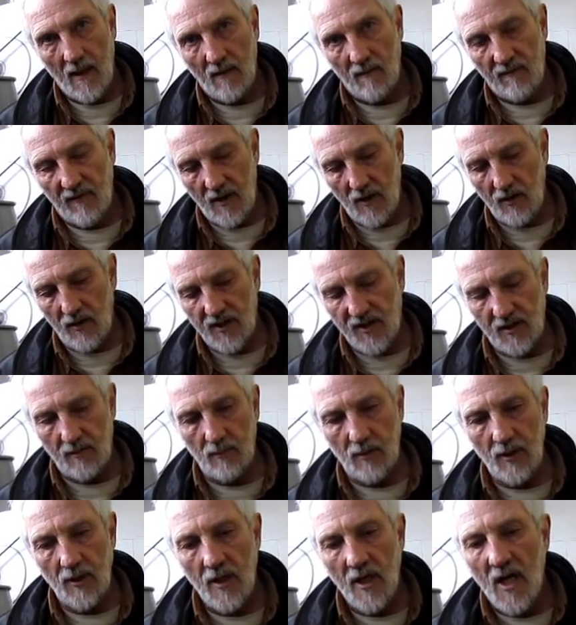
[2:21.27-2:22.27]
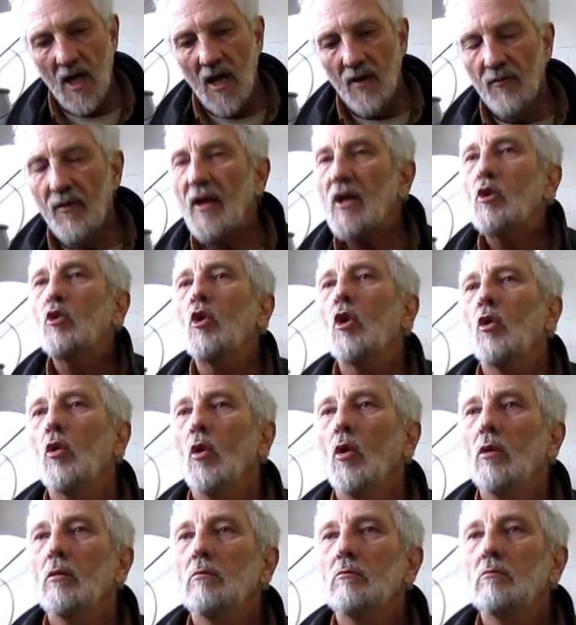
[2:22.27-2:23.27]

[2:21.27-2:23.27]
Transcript: very similar, they grow